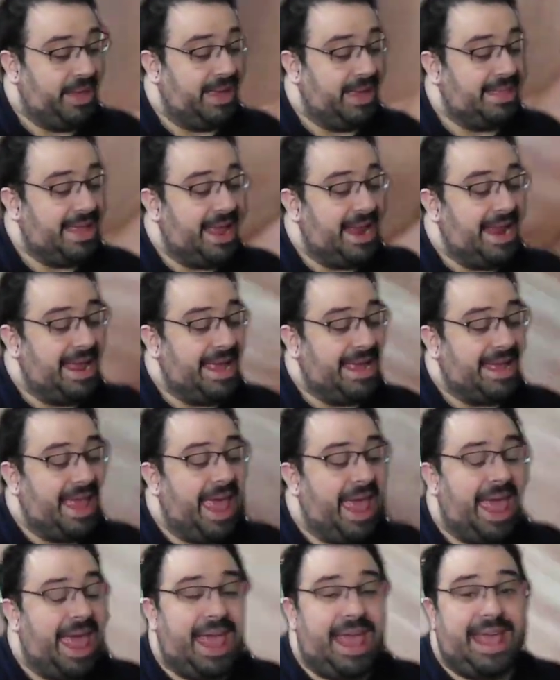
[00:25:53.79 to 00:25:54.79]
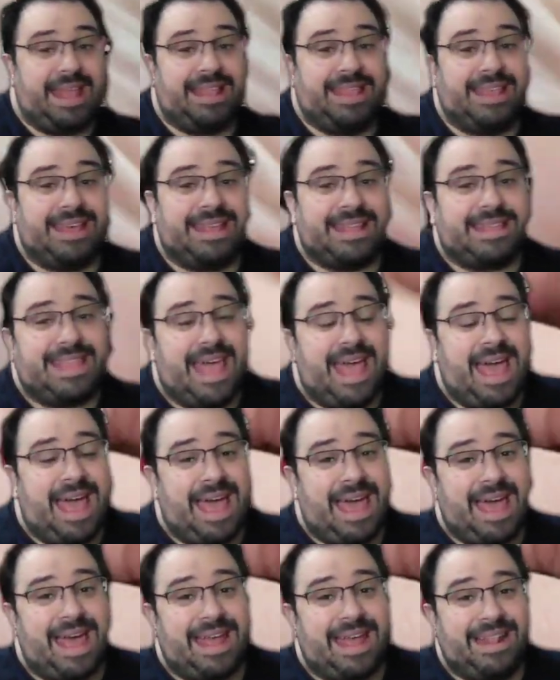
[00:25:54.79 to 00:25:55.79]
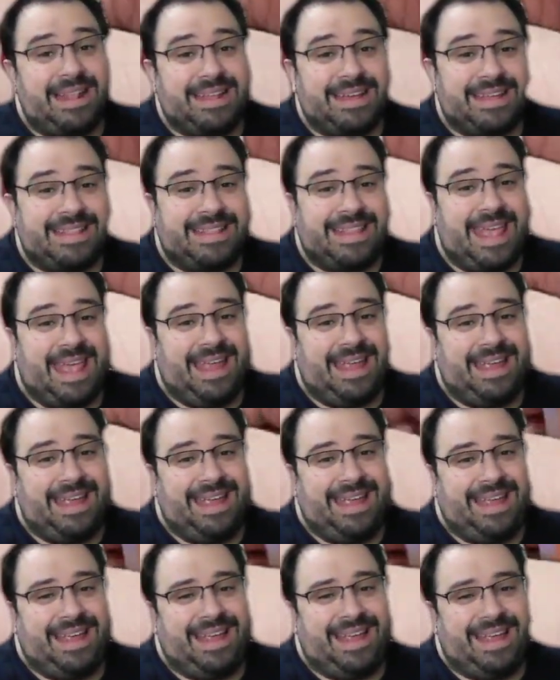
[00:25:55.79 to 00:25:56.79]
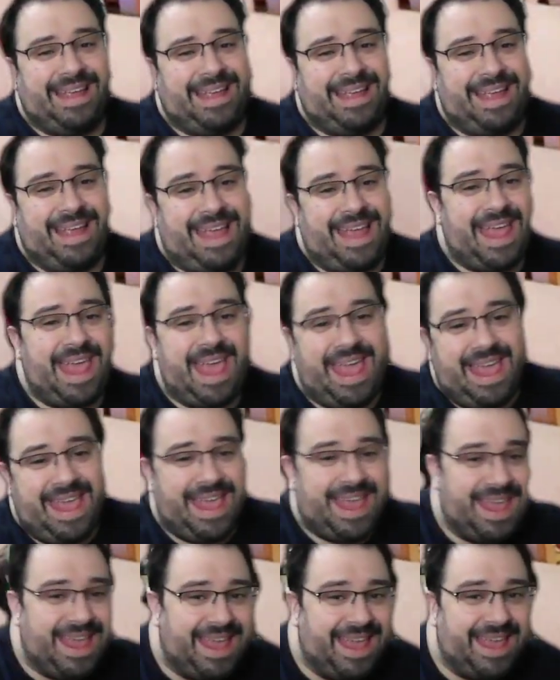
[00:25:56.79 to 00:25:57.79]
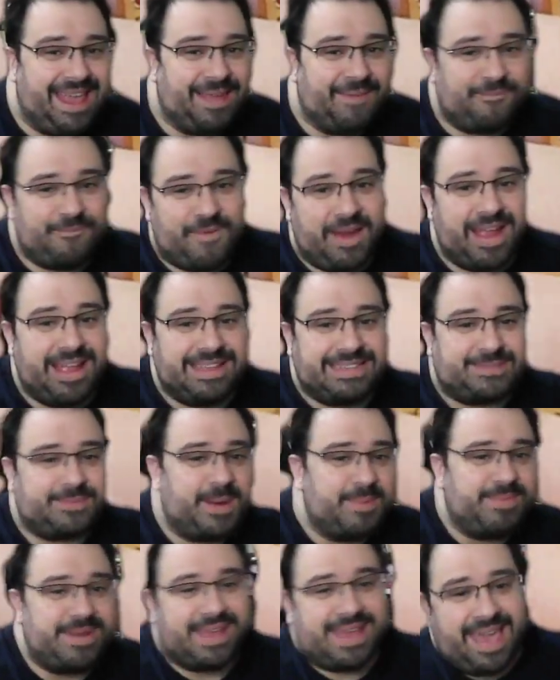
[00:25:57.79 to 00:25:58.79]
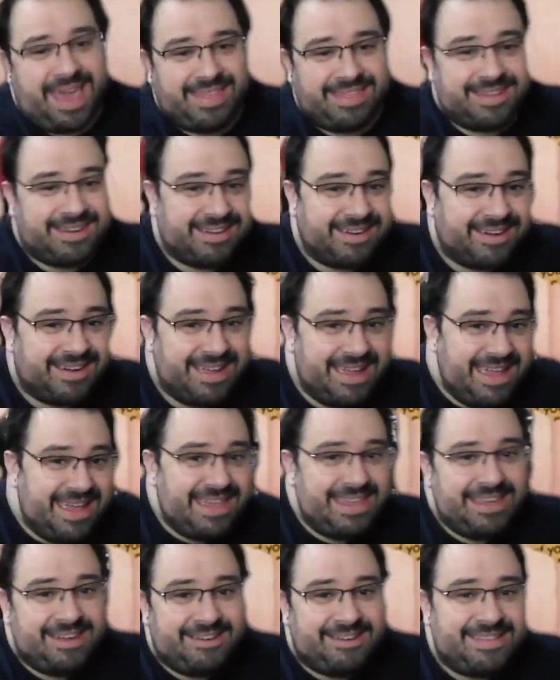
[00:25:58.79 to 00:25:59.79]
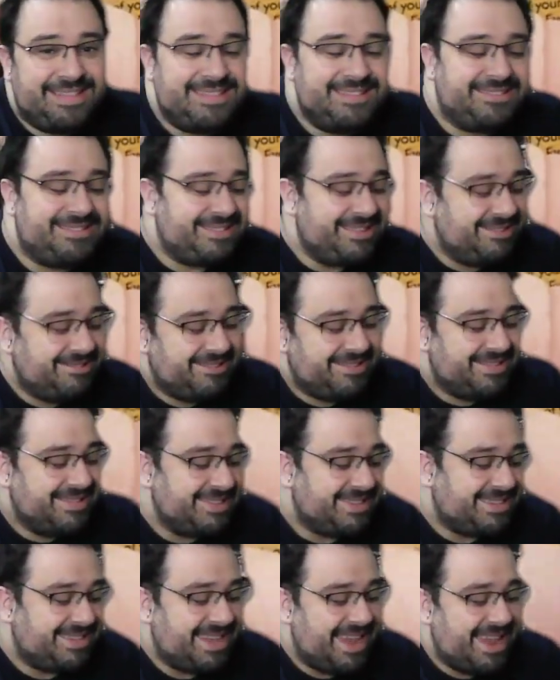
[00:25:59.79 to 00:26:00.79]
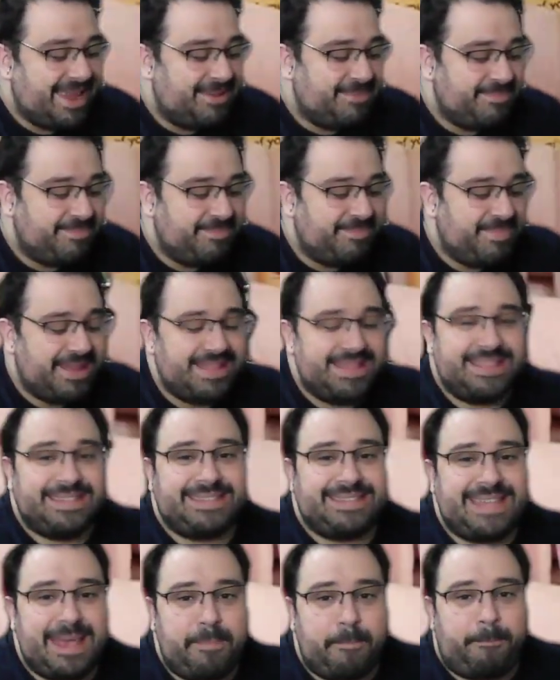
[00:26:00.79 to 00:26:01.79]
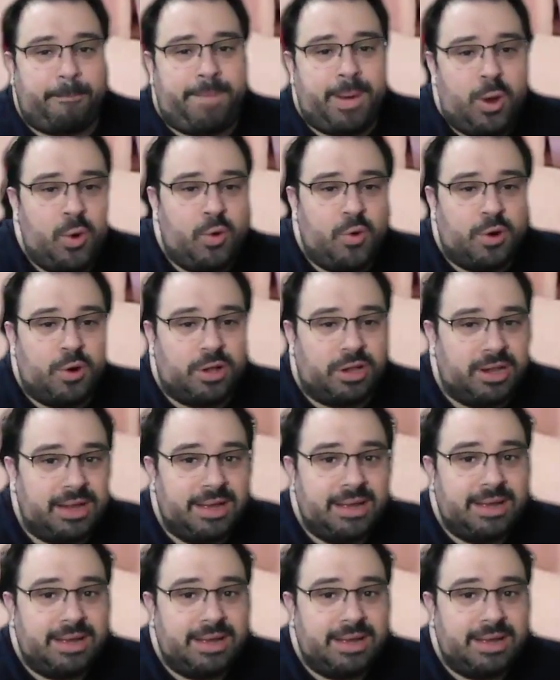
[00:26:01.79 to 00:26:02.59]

And then hey, look at that. Look at that. Hey, your friends swim together. You're in the same pool.